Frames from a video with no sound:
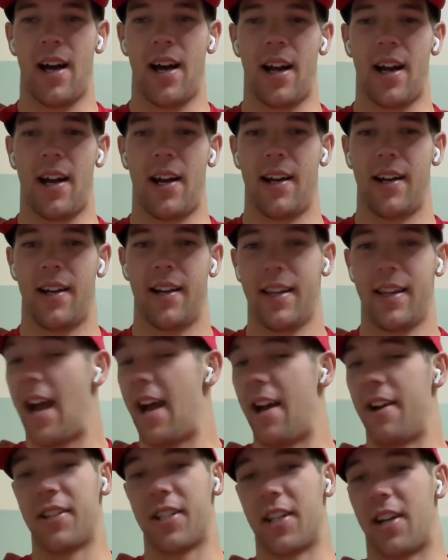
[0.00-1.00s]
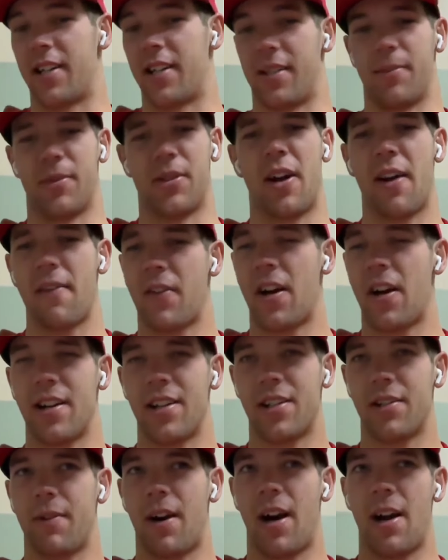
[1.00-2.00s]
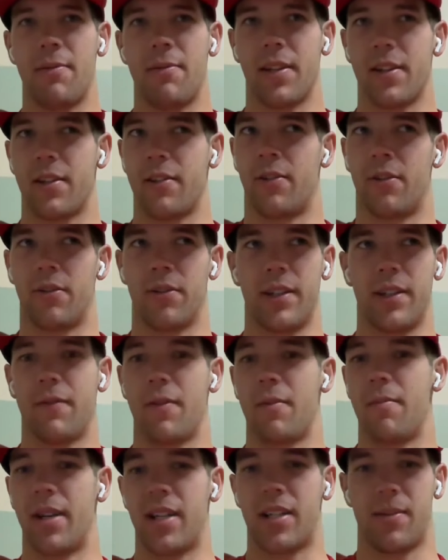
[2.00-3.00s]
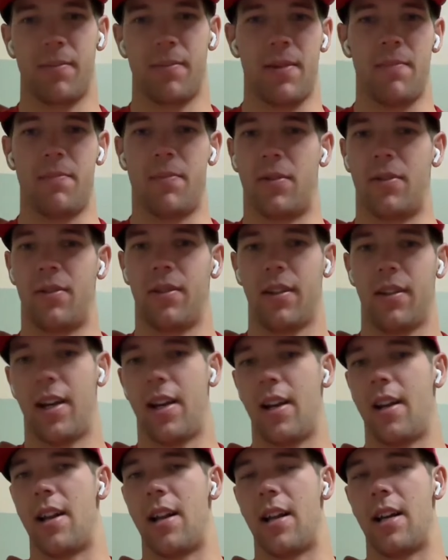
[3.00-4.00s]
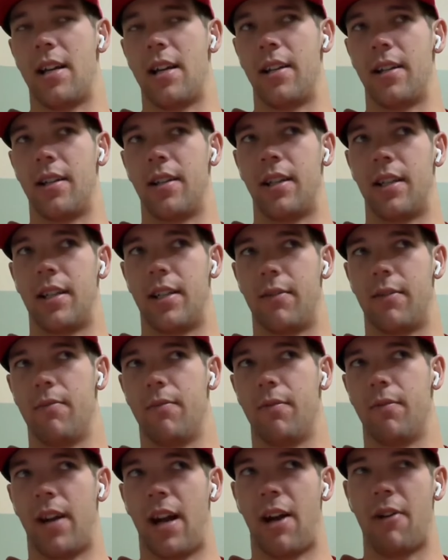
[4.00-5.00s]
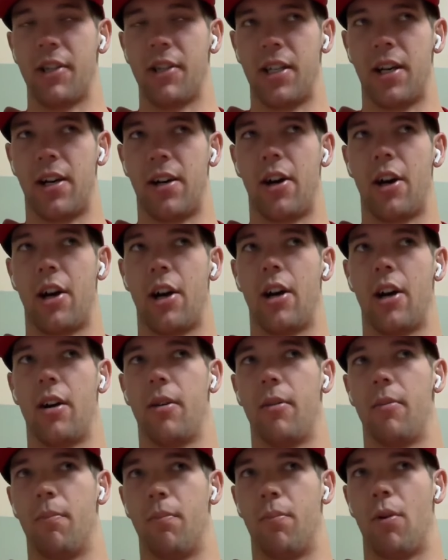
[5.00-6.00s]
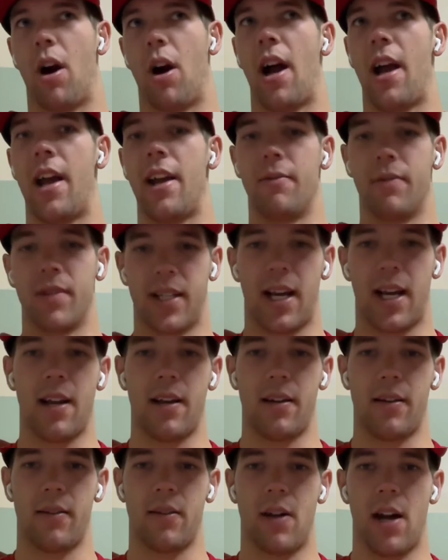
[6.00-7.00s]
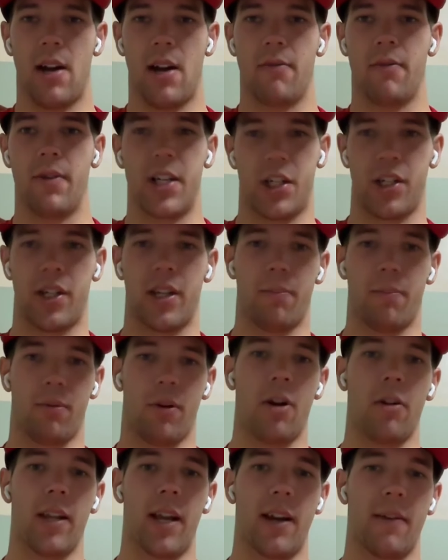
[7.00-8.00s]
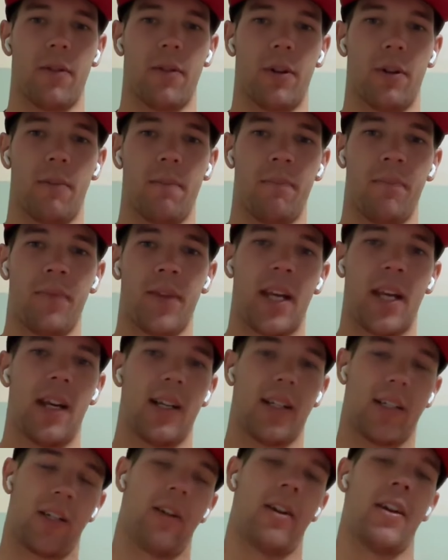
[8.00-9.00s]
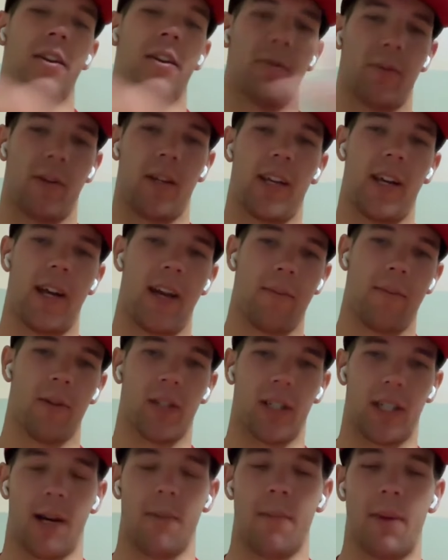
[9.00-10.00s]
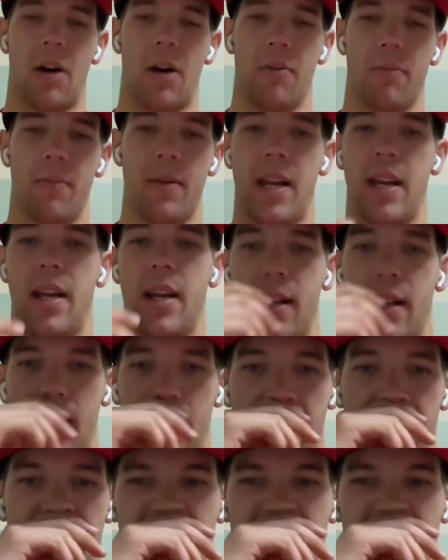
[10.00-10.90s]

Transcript: uh, yeah, it was awesome. So I've gotten to ride with a whole different mix people. And when I was younger, Brian was at uh, reaching the pro level. So he's really able to come help me